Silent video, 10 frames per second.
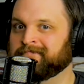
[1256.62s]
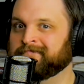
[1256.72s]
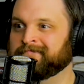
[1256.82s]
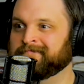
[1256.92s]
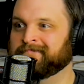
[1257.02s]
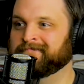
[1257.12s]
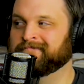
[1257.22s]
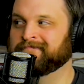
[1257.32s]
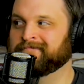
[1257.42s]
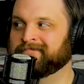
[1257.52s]

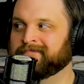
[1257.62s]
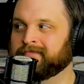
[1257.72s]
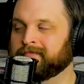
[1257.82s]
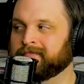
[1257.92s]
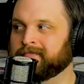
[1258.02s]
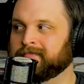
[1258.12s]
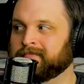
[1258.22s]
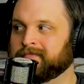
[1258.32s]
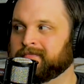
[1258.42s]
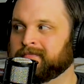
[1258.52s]

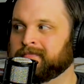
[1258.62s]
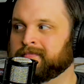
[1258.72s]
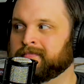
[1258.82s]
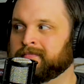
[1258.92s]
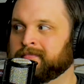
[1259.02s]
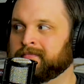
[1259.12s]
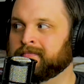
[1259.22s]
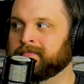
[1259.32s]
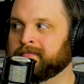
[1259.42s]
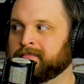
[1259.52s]

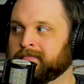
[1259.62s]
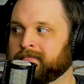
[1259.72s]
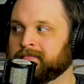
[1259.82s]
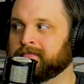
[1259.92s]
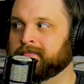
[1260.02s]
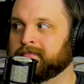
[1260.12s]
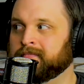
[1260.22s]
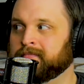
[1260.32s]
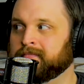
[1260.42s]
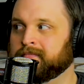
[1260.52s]

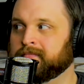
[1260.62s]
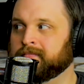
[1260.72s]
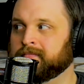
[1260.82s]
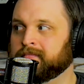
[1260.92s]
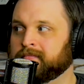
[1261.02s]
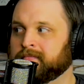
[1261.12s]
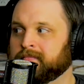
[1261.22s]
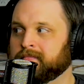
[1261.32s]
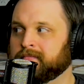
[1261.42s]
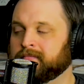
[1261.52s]

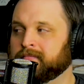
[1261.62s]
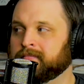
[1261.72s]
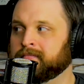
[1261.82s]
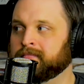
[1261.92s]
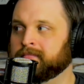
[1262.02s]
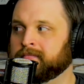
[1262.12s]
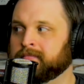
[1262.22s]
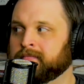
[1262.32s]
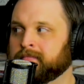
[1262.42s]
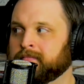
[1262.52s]

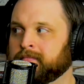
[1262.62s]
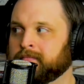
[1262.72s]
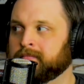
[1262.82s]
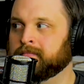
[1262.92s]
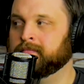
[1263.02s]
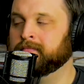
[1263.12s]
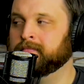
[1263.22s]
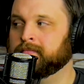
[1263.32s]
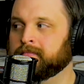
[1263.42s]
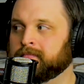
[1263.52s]

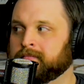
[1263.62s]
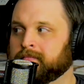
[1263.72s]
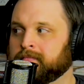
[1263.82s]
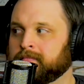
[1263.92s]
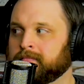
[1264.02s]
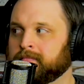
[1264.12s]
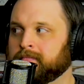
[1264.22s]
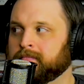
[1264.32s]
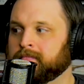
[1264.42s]
[no speech]